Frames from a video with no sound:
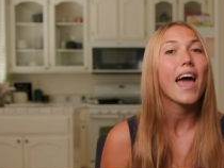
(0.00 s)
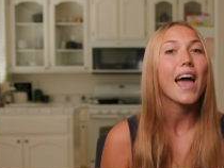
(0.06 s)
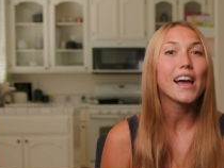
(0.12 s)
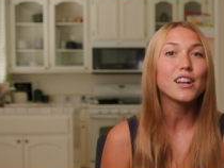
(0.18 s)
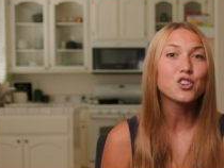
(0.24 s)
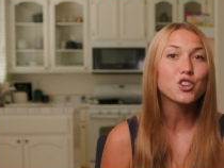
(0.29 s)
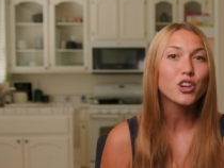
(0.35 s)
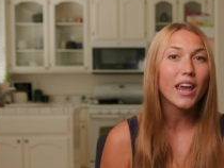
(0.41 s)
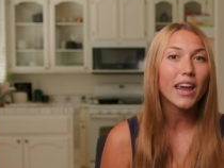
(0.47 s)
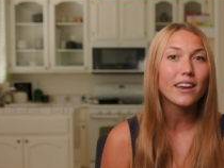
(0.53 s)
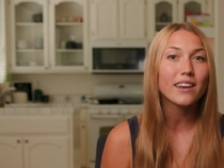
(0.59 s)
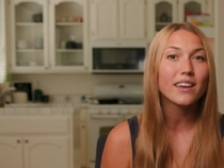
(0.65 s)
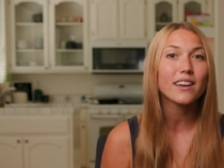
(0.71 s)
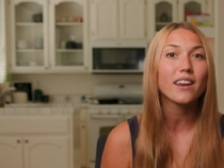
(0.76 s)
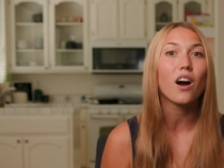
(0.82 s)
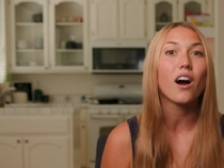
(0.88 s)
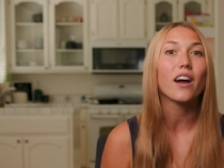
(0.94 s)

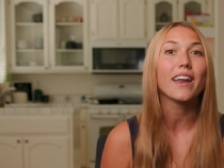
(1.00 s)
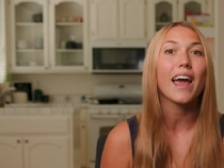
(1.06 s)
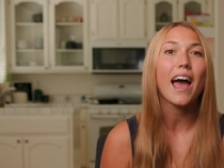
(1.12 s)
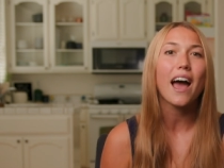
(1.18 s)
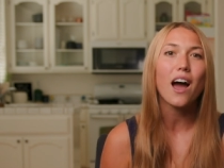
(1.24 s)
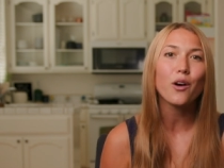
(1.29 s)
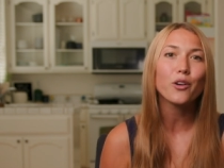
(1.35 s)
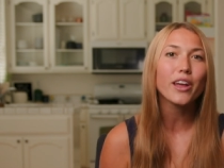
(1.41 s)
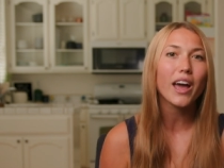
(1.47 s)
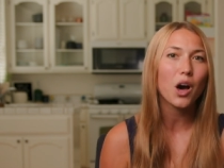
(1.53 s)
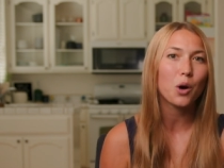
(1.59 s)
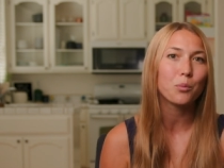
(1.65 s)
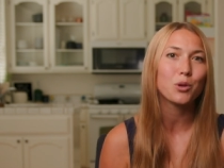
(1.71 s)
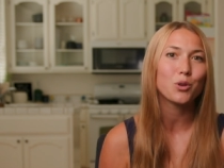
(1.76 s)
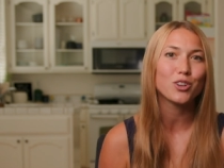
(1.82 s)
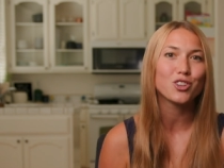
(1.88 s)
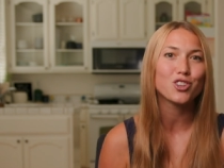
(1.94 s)
educated on how to
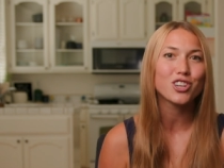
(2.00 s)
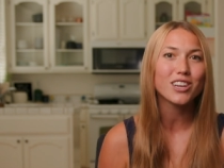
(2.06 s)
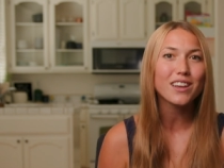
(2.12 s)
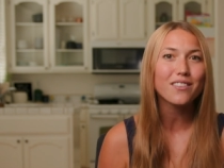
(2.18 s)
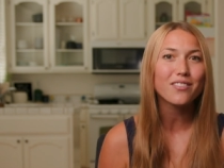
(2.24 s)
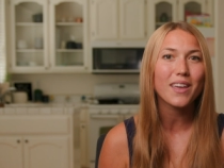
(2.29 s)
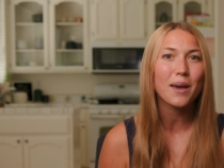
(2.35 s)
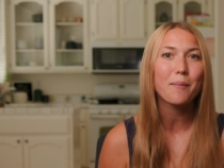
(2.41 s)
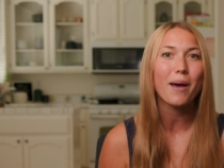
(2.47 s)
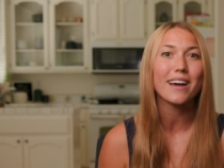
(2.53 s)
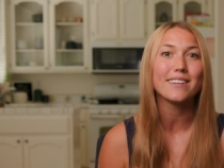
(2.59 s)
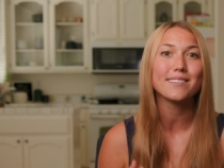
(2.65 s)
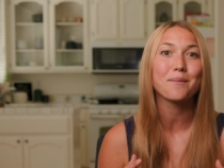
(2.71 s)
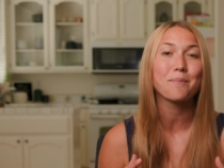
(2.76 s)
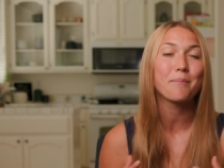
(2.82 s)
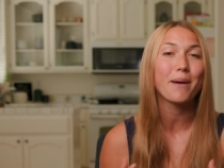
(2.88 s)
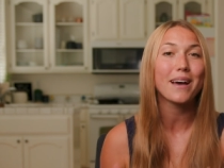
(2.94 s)
help you achieve them
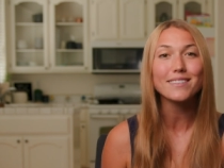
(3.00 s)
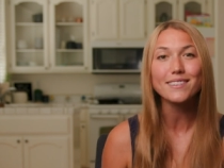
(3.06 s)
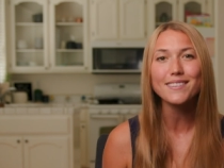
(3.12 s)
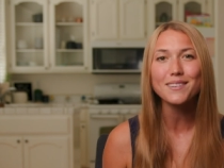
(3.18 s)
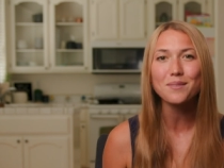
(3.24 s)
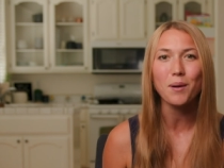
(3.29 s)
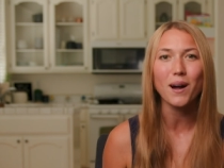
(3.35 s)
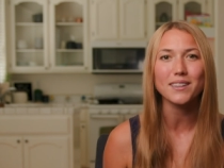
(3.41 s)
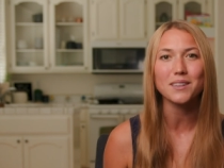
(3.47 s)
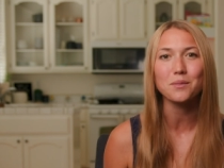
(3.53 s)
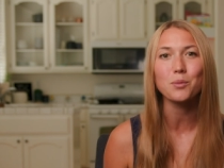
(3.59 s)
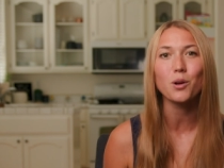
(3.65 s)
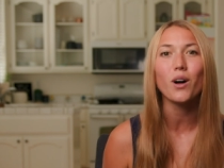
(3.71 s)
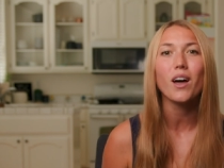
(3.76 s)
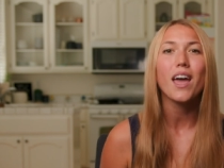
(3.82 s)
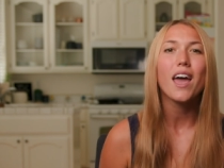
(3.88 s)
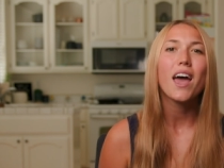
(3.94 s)
as best as
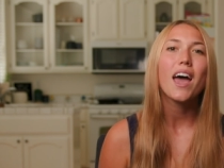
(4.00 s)
possible,